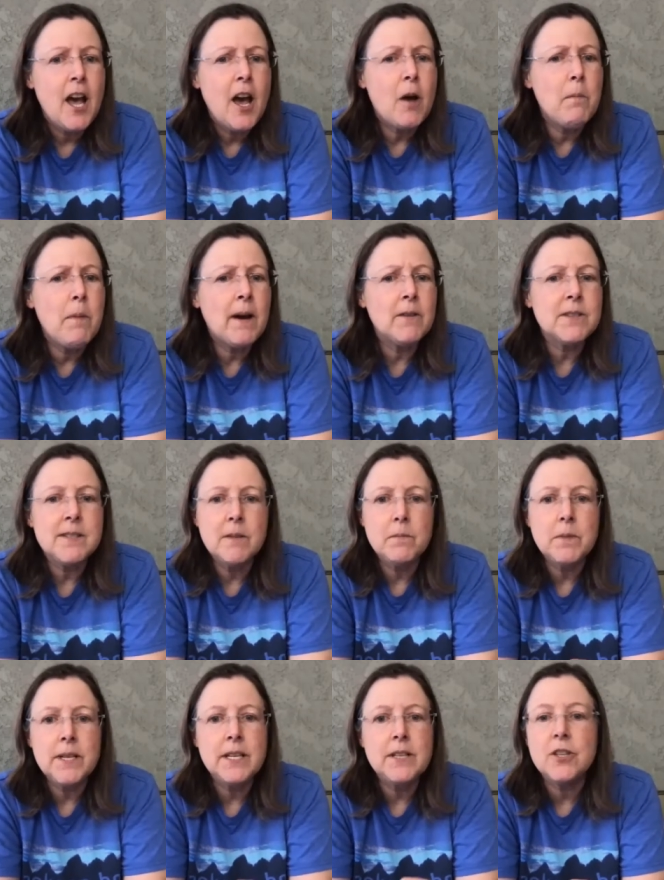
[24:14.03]
about
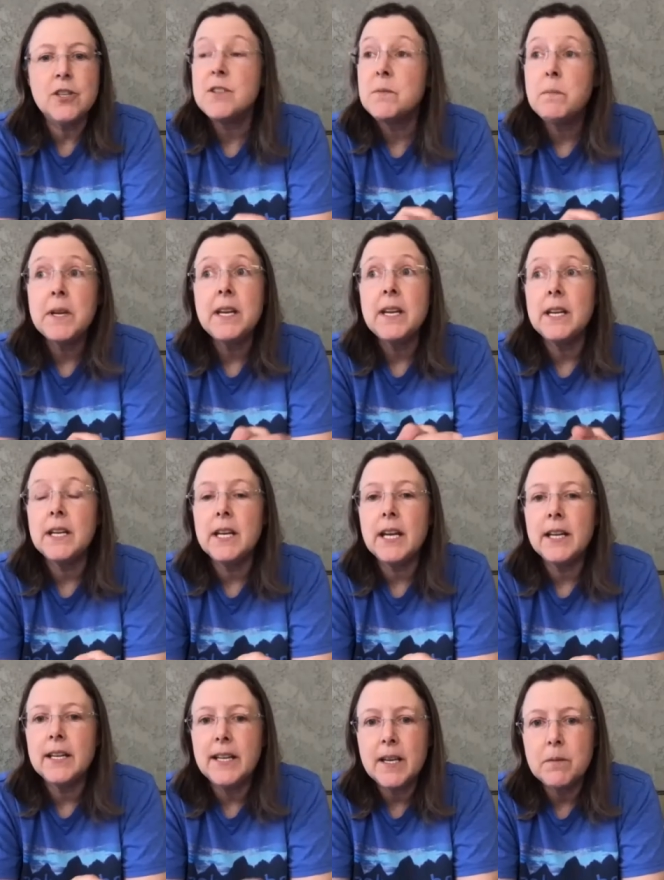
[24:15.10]
somebody just being
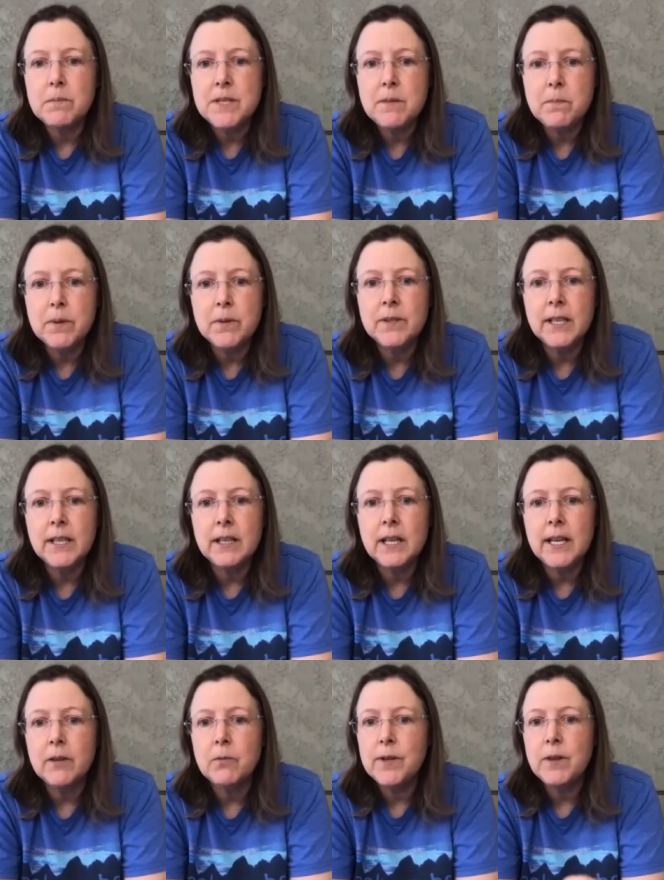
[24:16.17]
in an empty building,
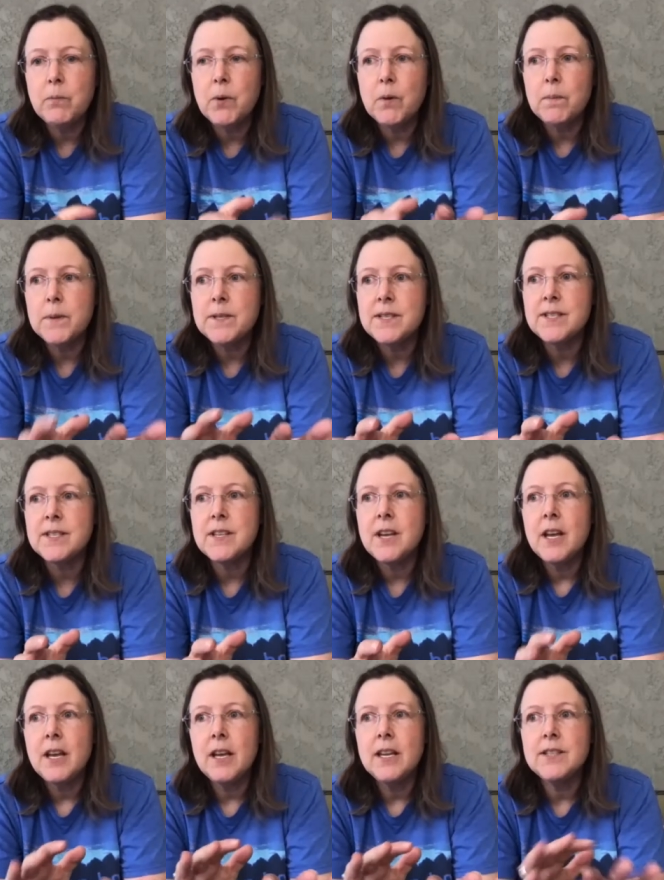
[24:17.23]
like when the purpose
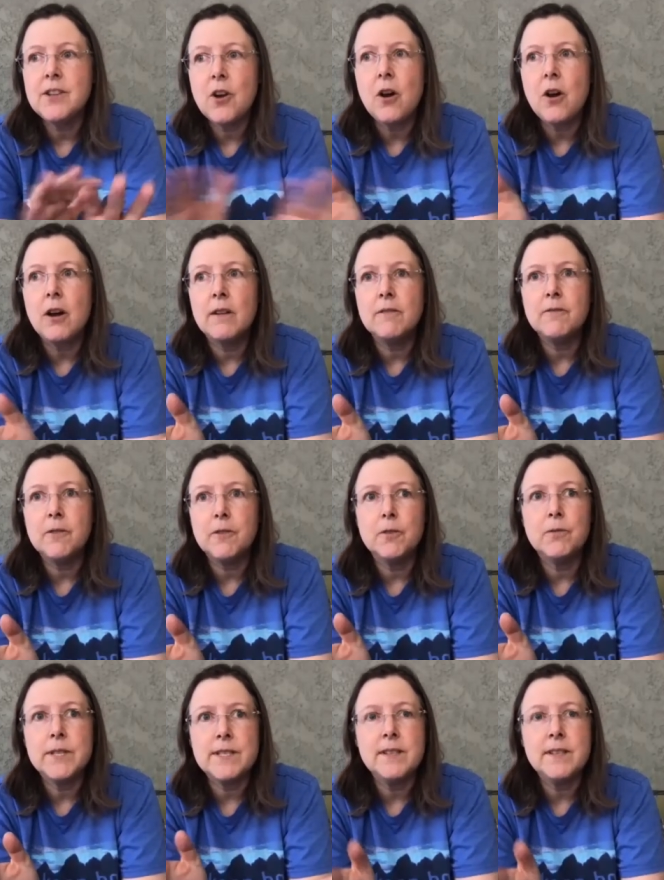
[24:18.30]
is gone for a
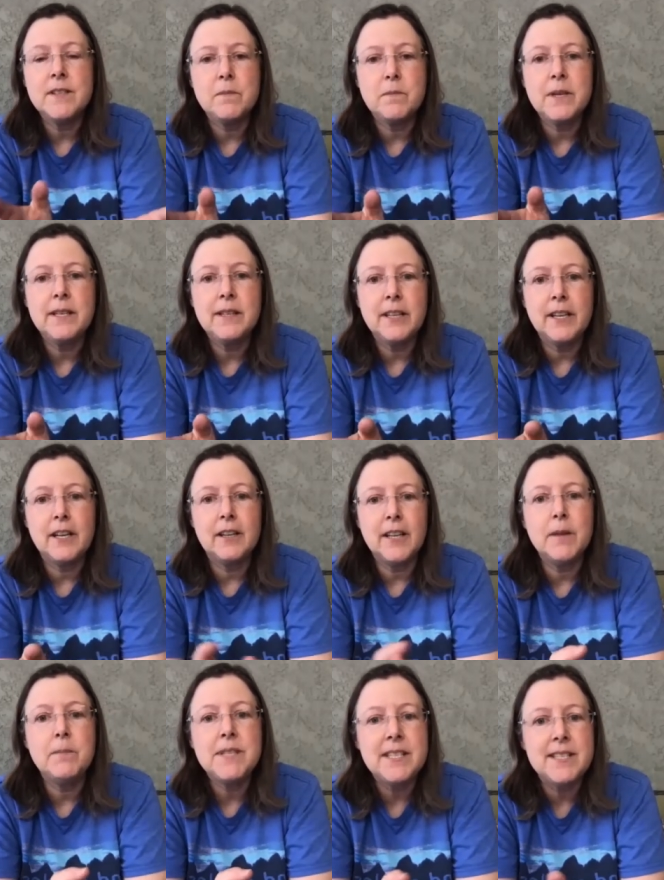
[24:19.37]
reason to be there,
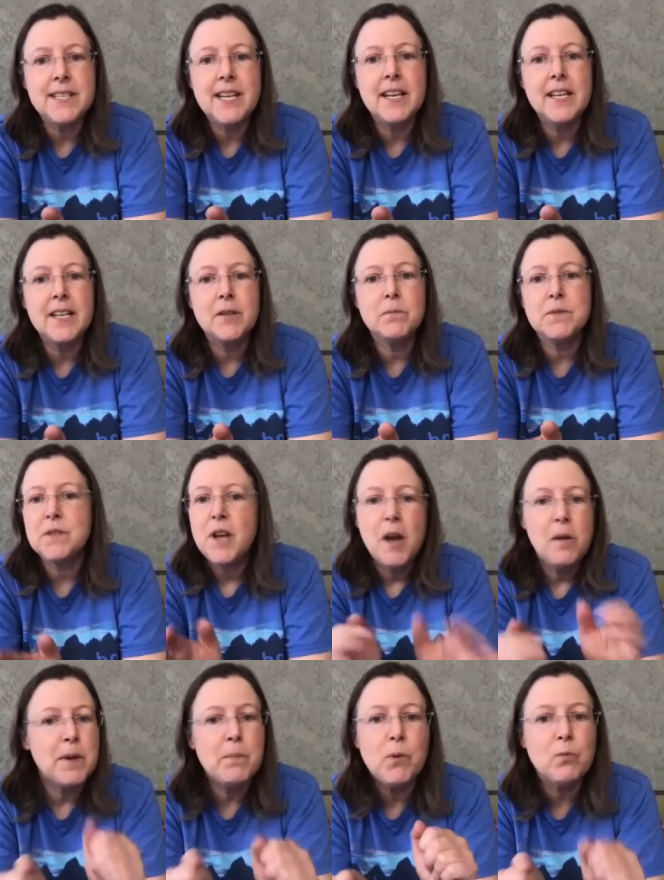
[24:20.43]
empty stadiums,
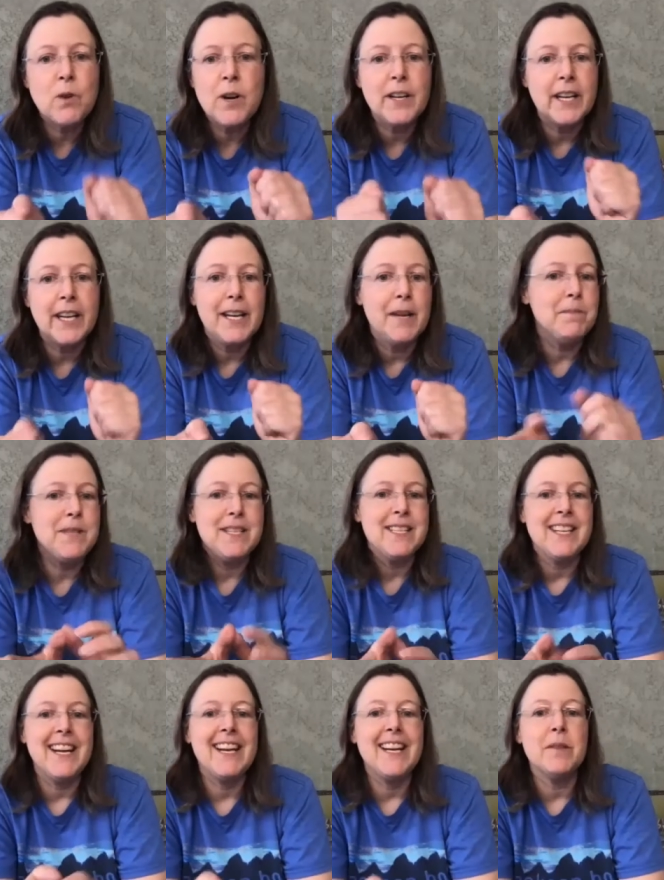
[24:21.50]
people running in empty
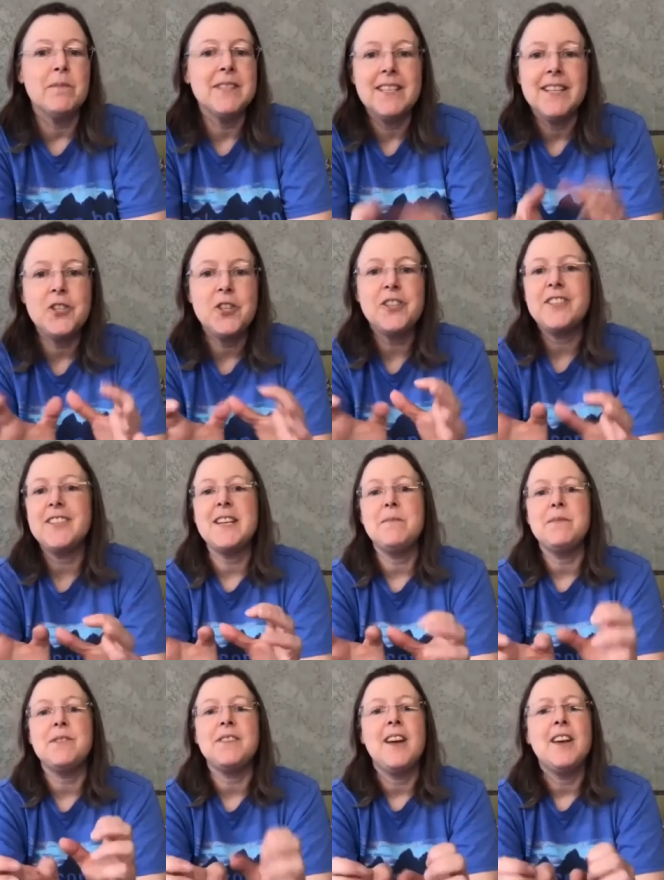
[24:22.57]
stadiums, and it just
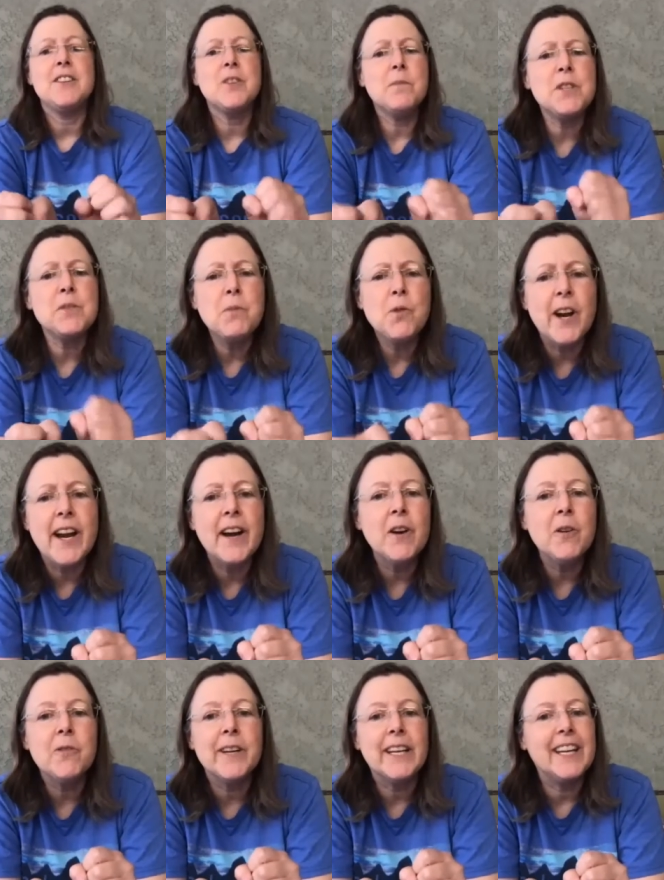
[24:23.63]
seems so much more
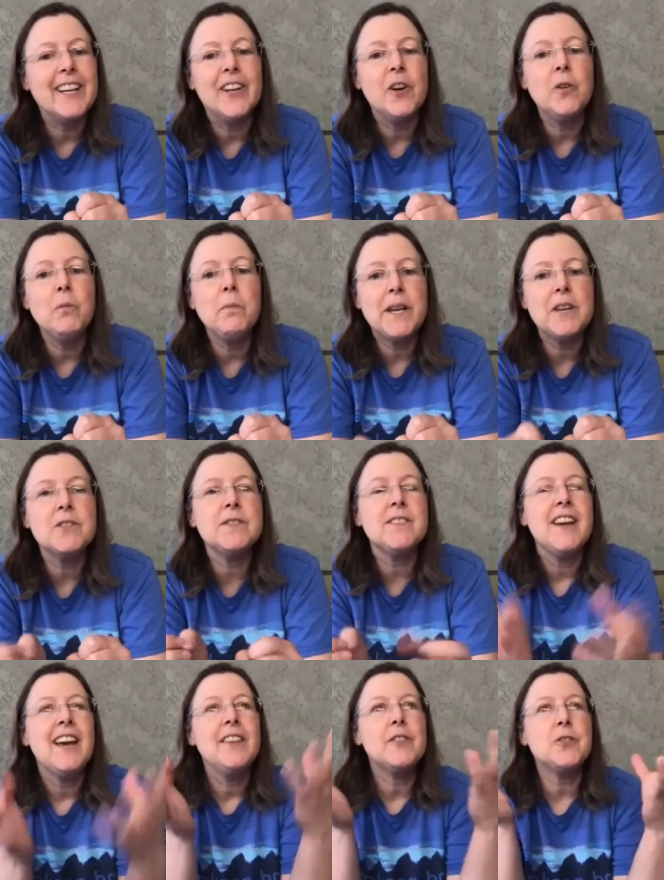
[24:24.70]
harrowing, you know, because
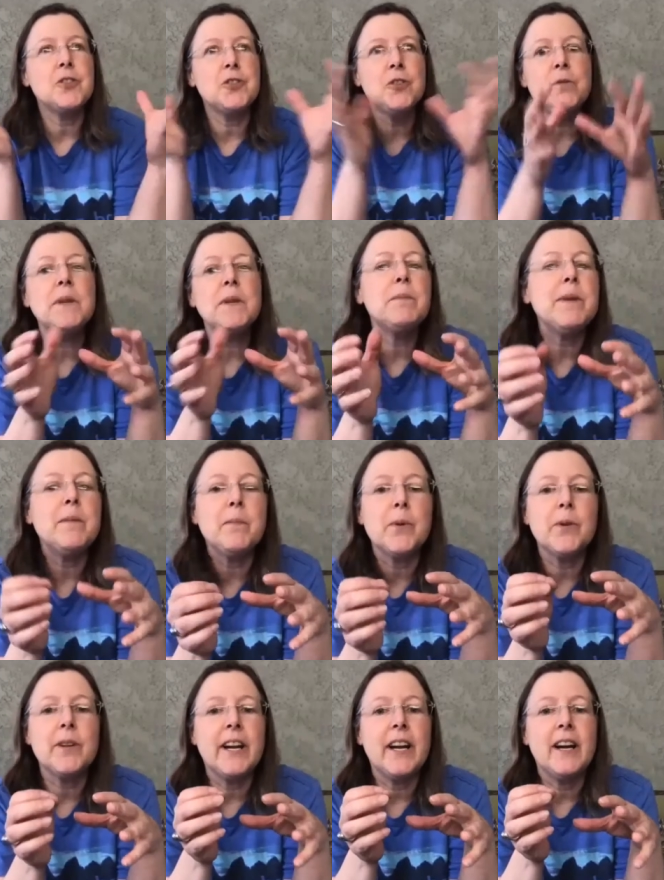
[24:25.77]
there should be
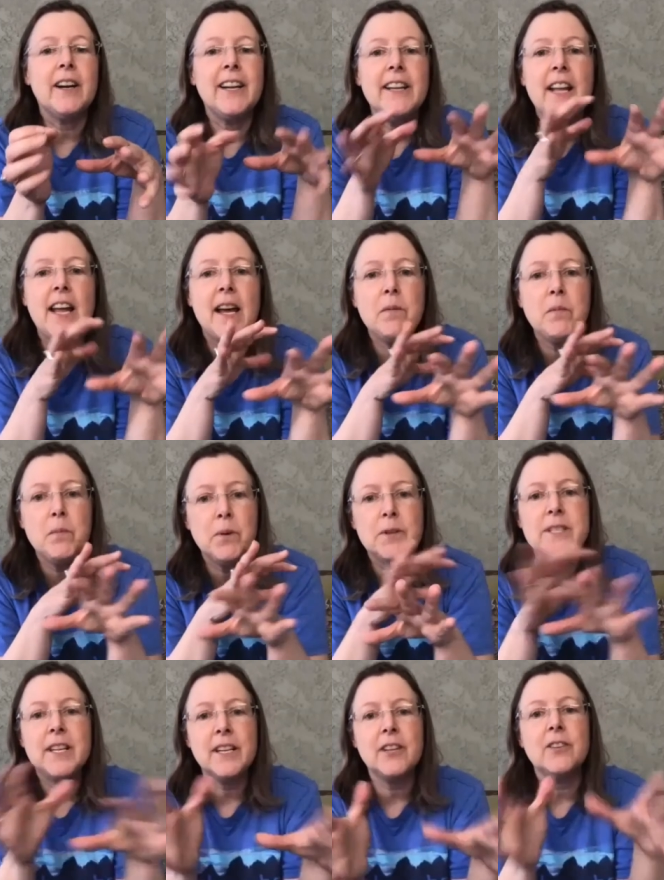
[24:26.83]
people there in that
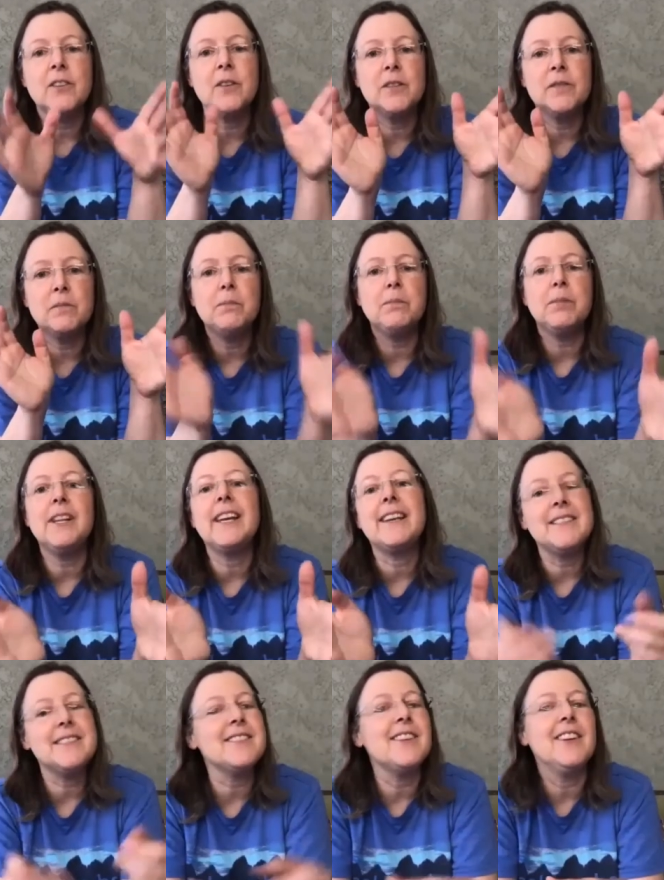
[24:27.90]
particular
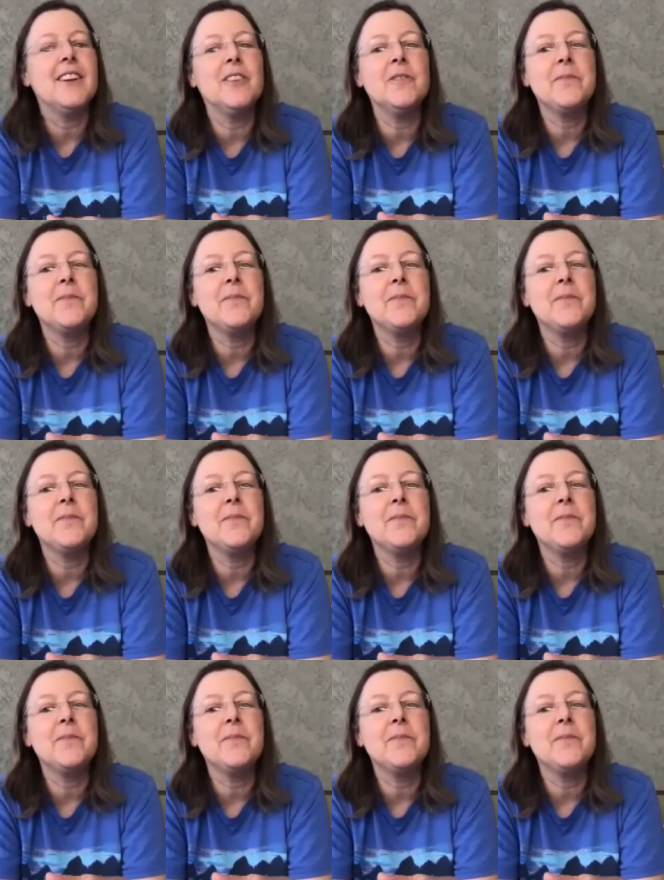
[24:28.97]
place, you know.